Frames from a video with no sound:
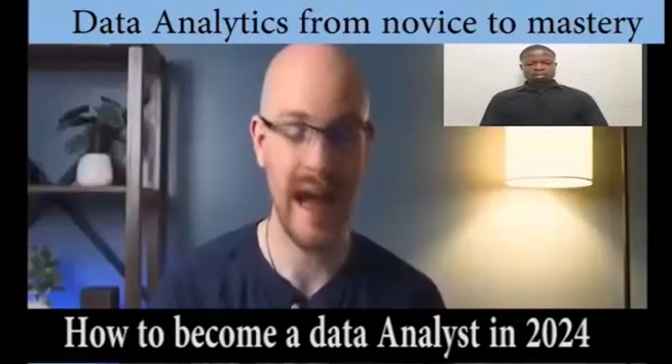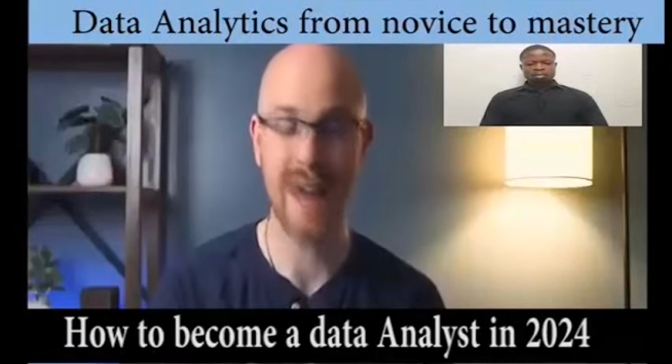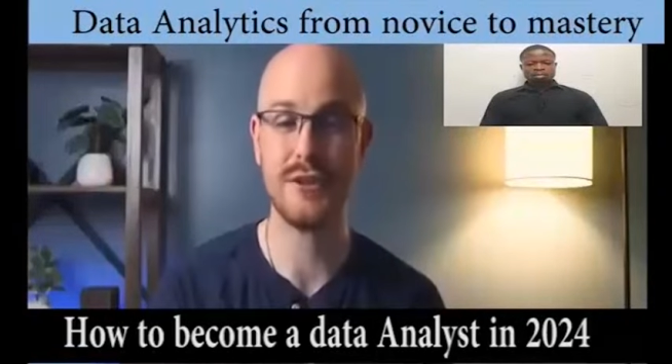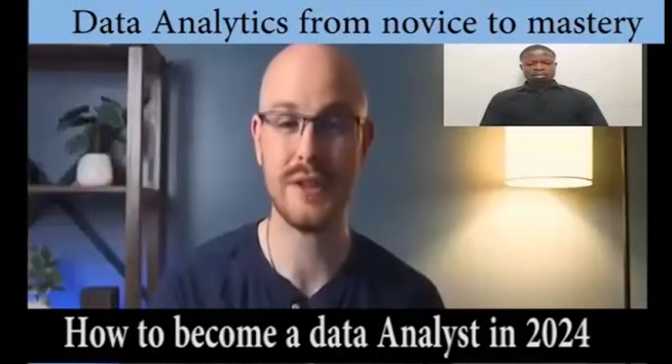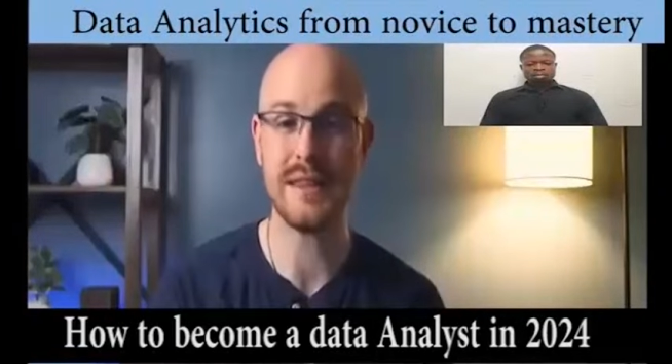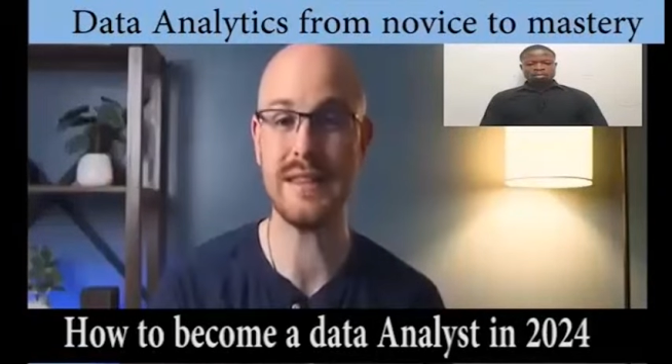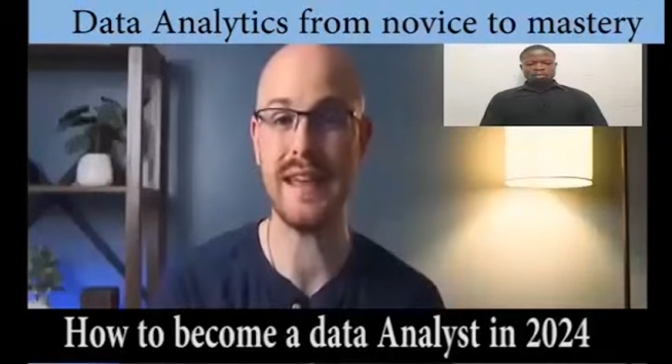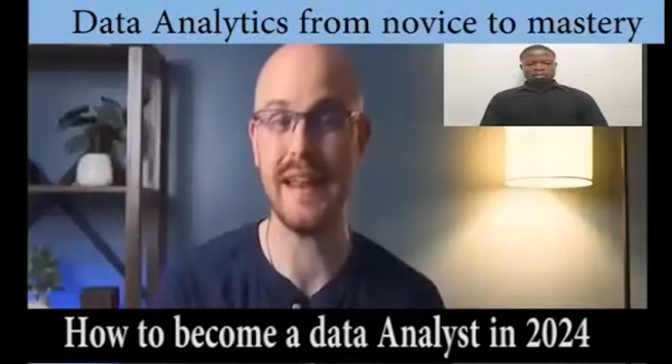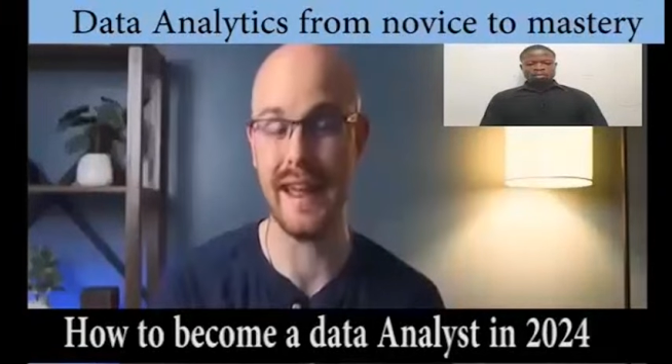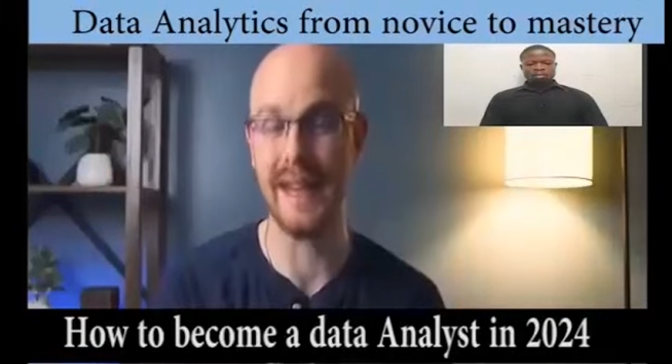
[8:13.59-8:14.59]
I took the
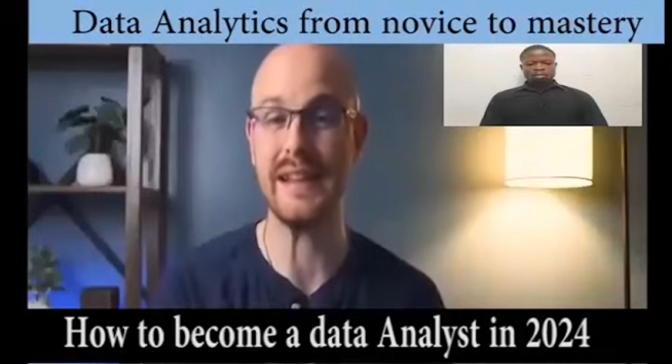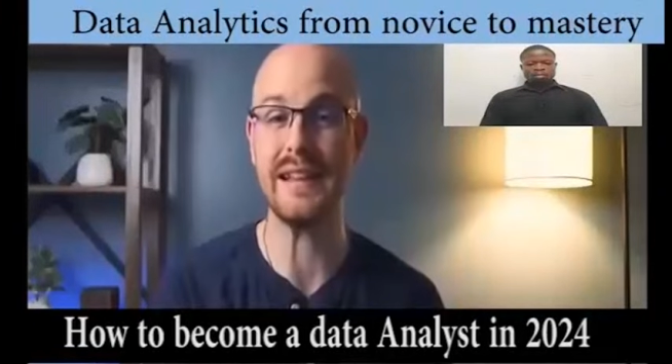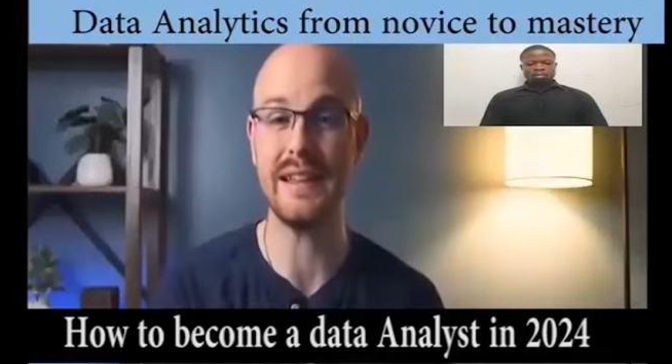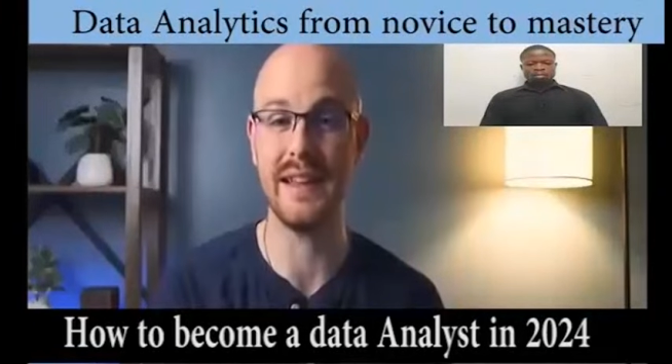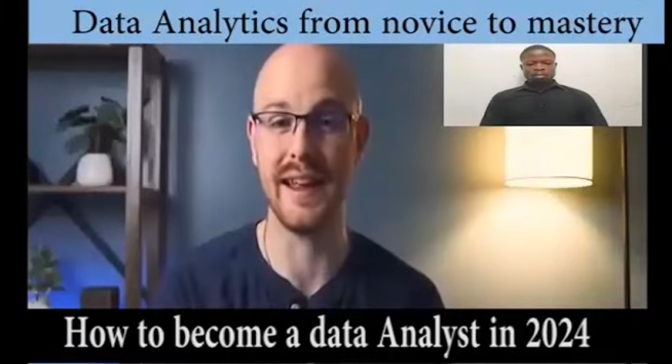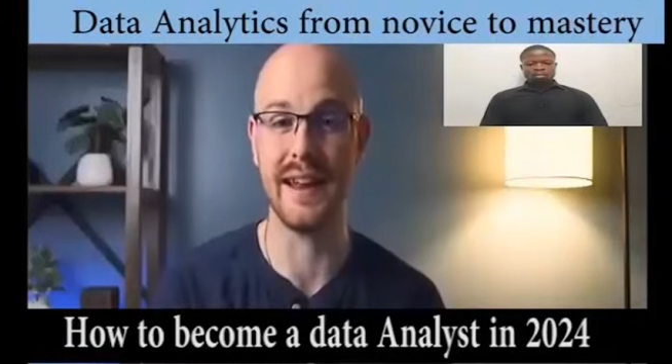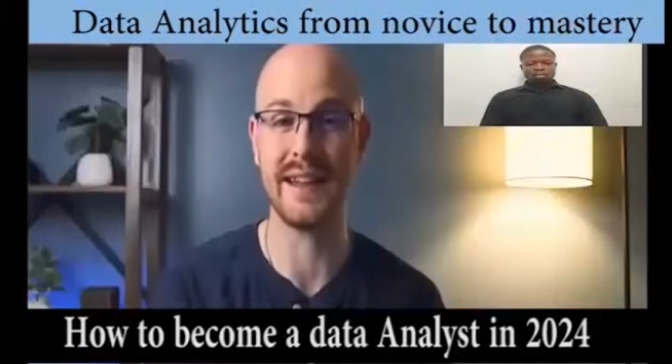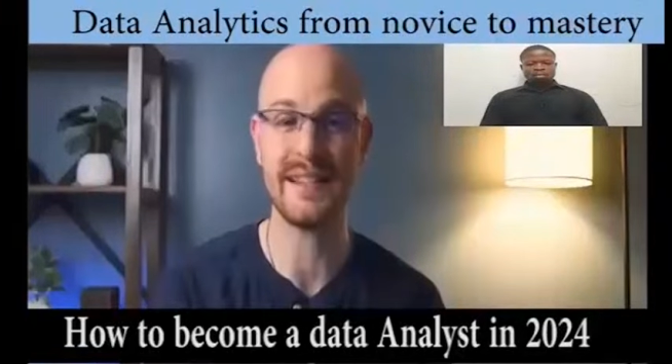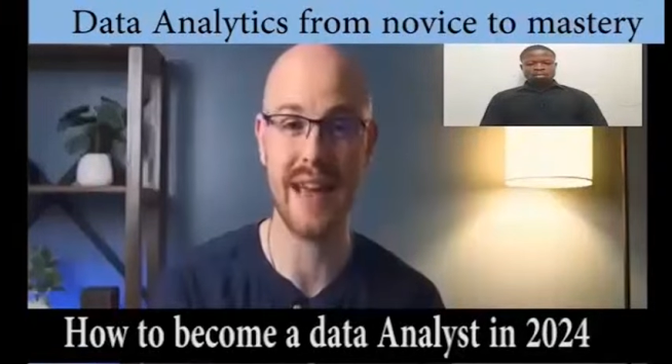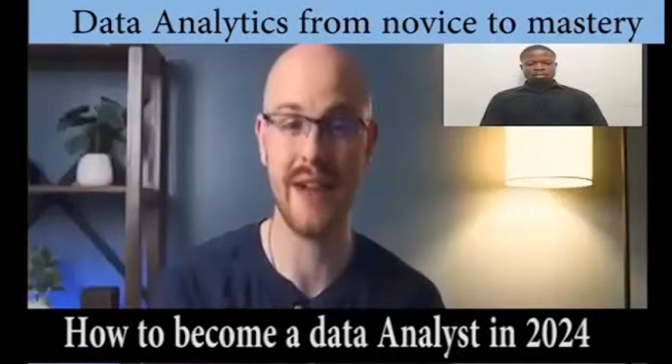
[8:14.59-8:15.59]
data and cleaned it in
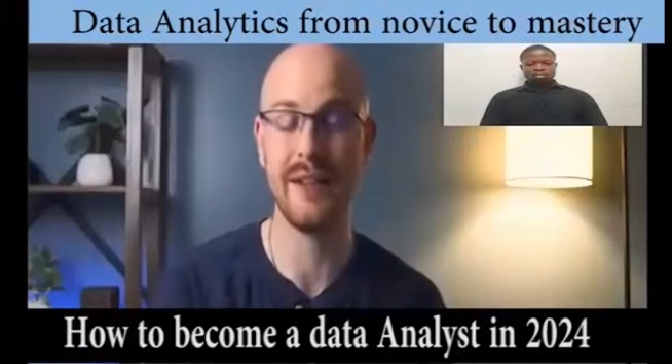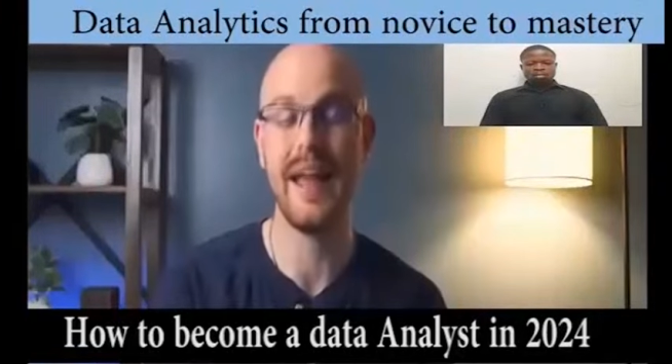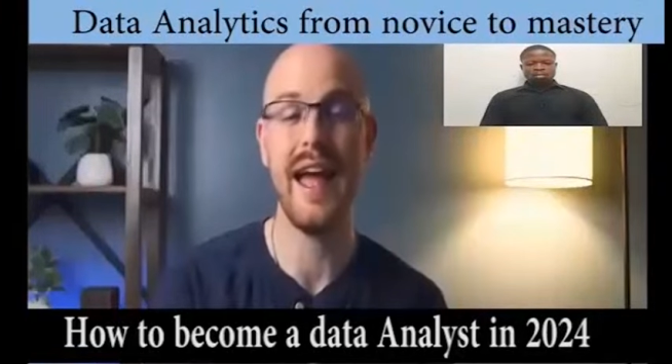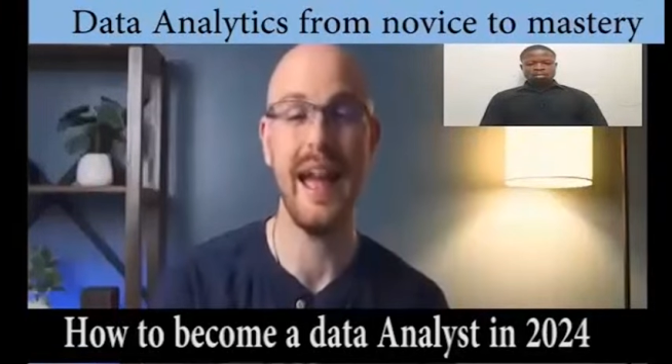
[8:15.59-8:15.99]
Excel,